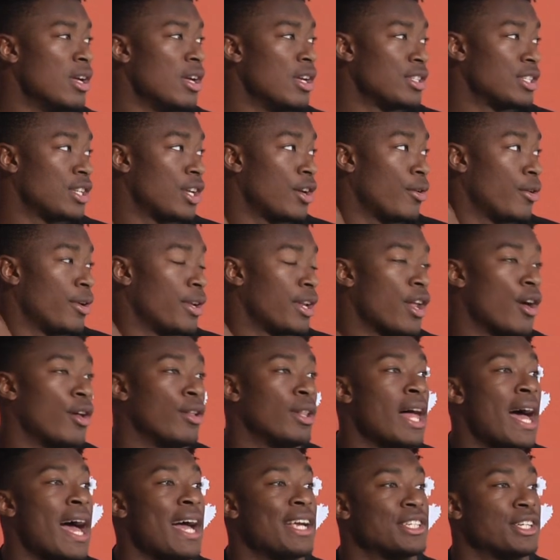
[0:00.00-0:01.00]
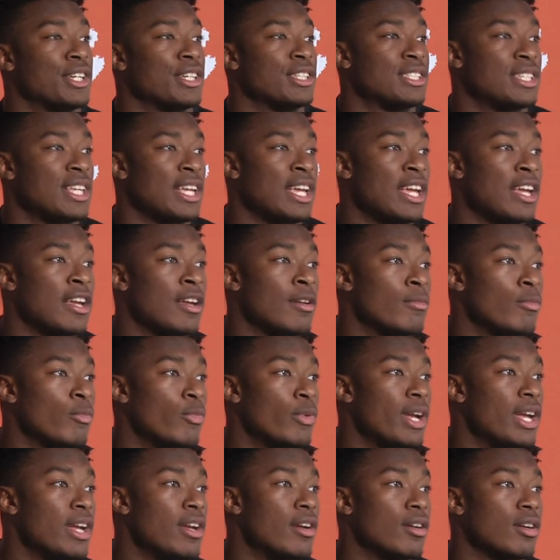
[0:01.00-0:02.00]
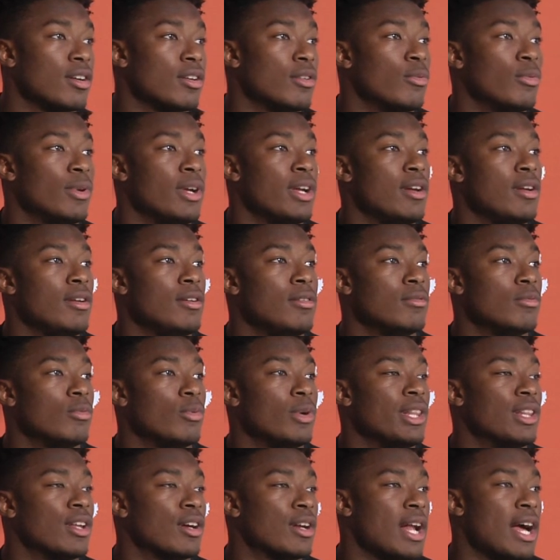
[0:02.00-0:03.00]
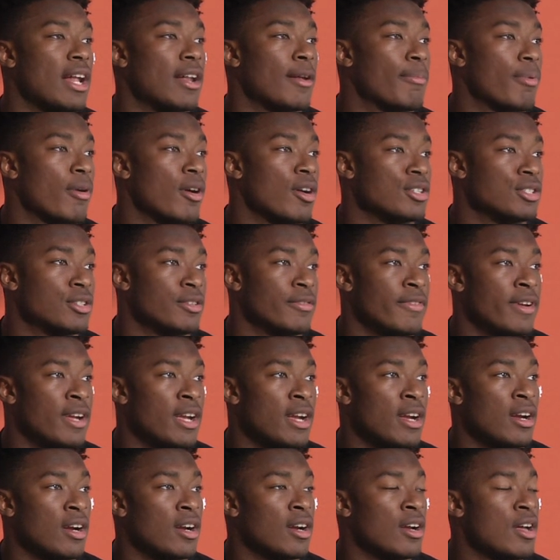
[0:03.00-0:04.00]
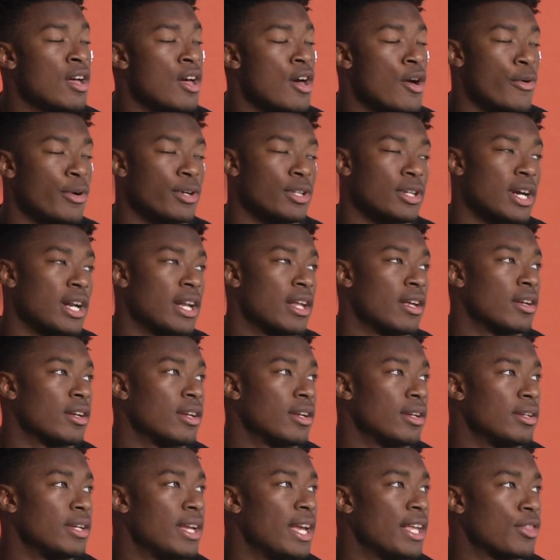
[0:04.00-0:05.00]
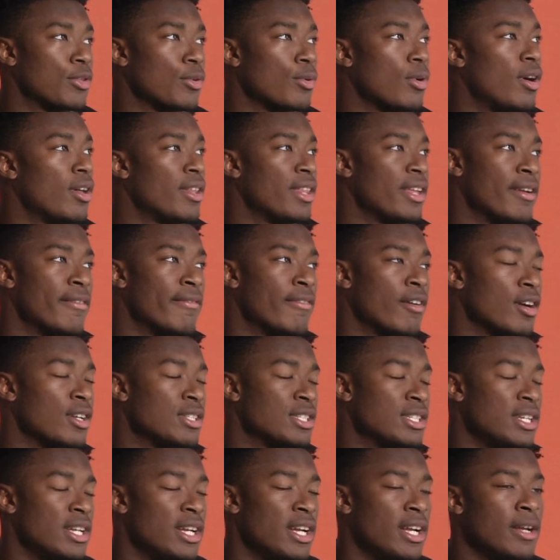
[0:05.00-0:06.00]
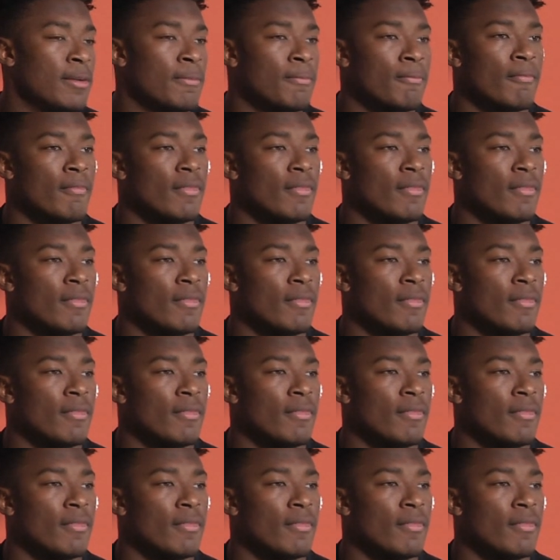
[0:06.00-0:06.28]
So you know, last year's team, we are, we we learned how to persevere. We learned how to get through all the adversity.